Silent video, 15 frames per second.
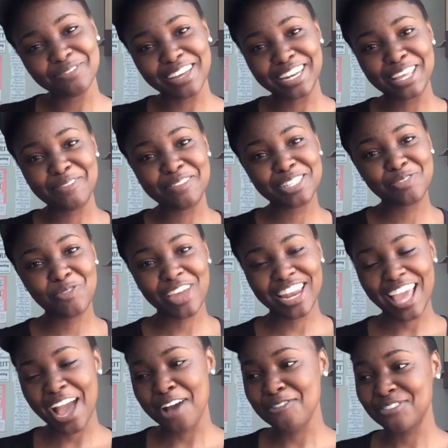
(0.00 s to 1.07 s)
My name is
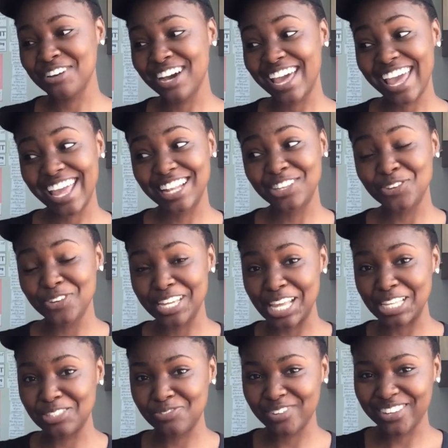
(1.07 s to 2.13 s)
Penny Haffer and
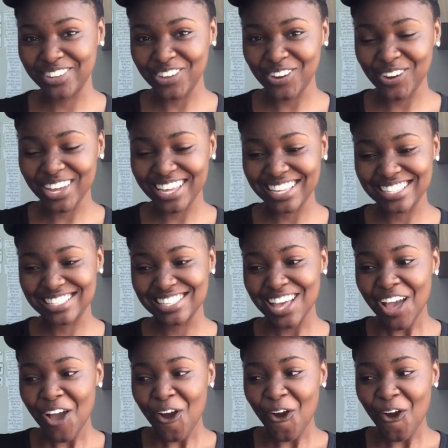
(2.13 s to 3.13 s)
today's video is